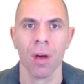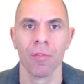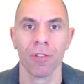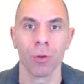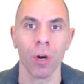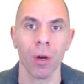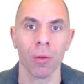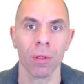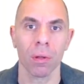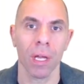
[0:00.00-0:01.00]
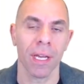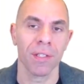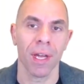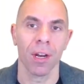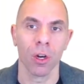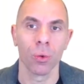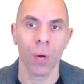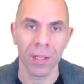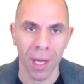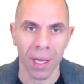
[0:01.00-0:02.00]
For growth, like I said, a
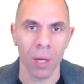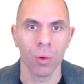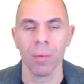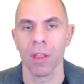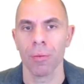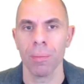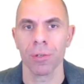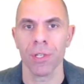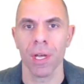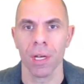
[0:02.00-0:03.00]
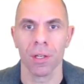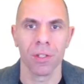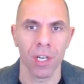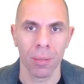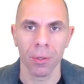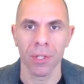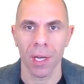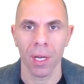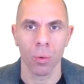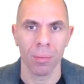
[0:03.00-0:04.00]
great decade would be 3% and a terrible
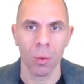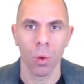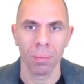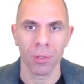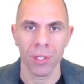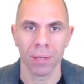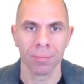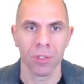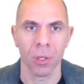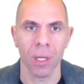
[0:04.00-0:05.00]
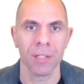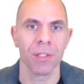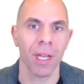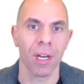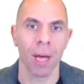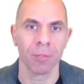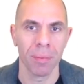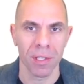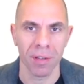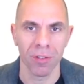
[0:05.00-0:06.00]
decade would be 1%. So let's take an
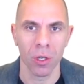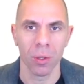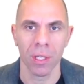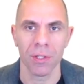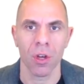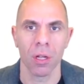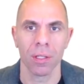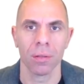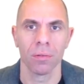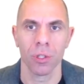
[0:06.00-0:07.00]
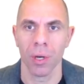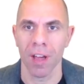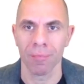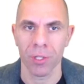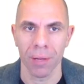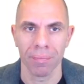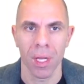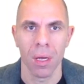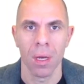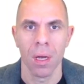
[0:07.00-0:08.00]
optimistic view and let's call it 2.5%.
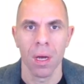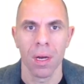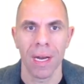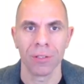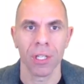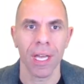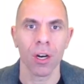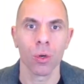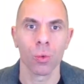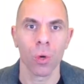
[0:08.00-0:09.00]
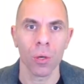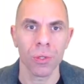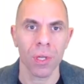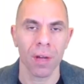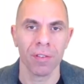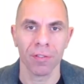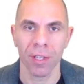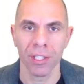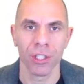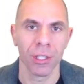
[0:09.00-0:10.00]
Now, to get a gross of
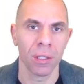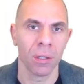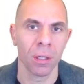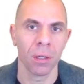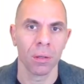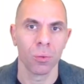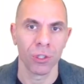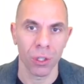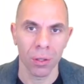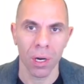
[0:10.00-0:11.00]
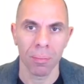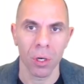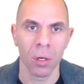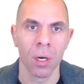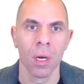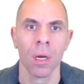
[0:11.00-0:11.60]
inflation return number,